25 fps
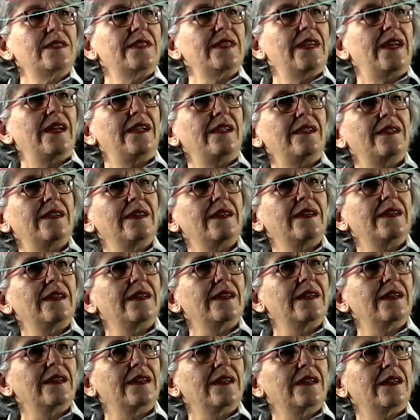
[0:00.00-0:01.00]
cell
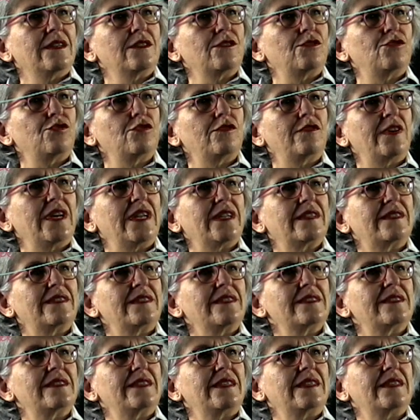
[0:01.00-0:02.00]
to where it
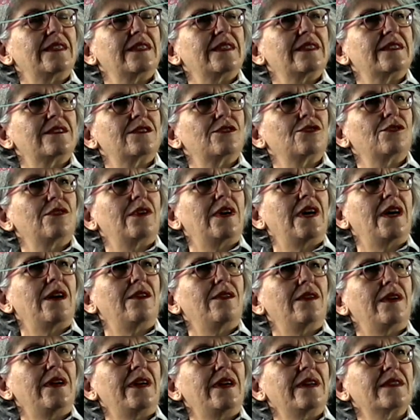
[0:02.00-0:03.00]
is needed. So
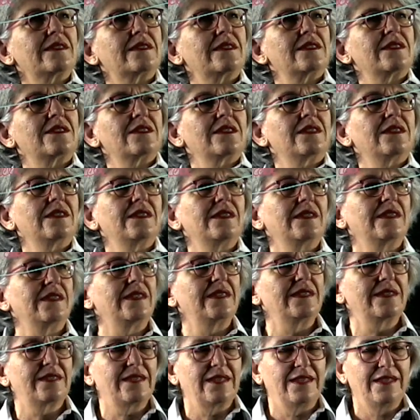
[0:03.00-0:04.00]
our oxygen
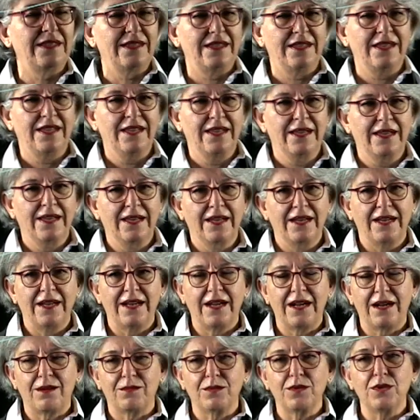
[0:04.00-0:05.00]
is in
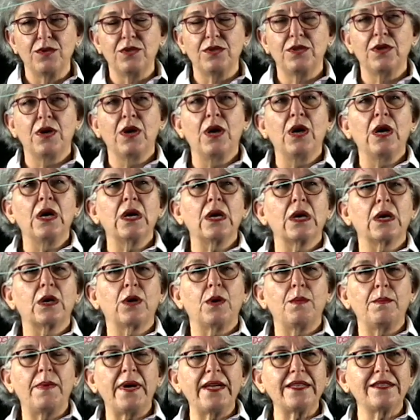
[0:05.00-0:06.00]
our
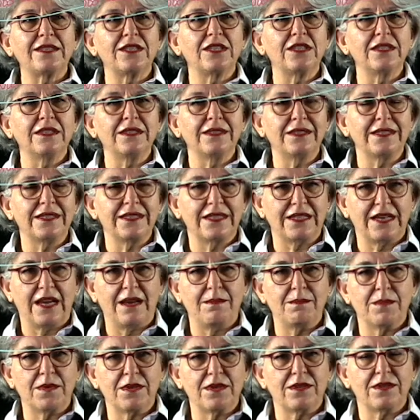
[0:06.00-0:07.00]
combustion
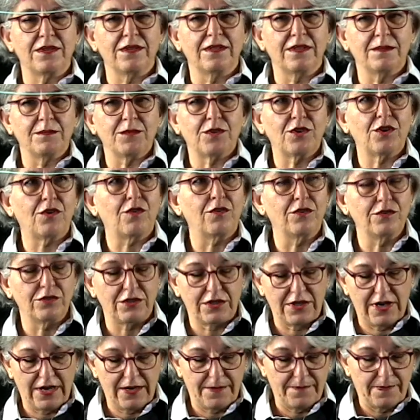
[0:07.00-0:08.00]
chamber, the
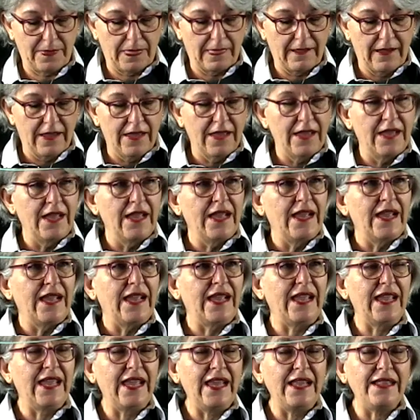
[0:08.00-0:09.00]
mitochondria.
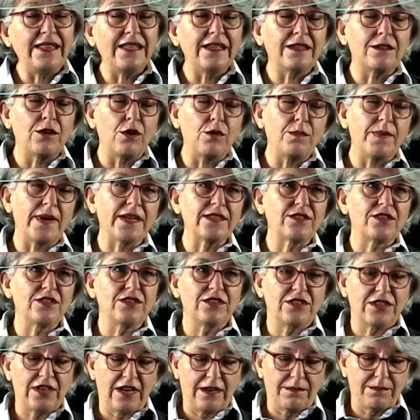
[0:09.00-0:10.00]
In the
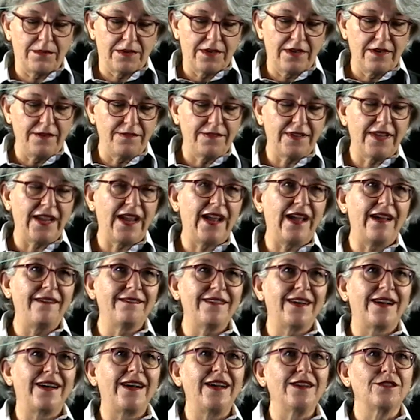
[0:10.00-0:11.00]
combustion chamber, we have
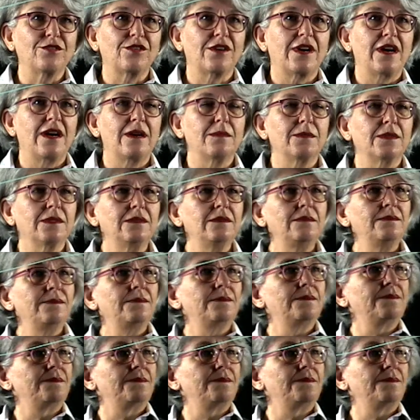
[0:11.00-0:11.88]
a hydrocarbon,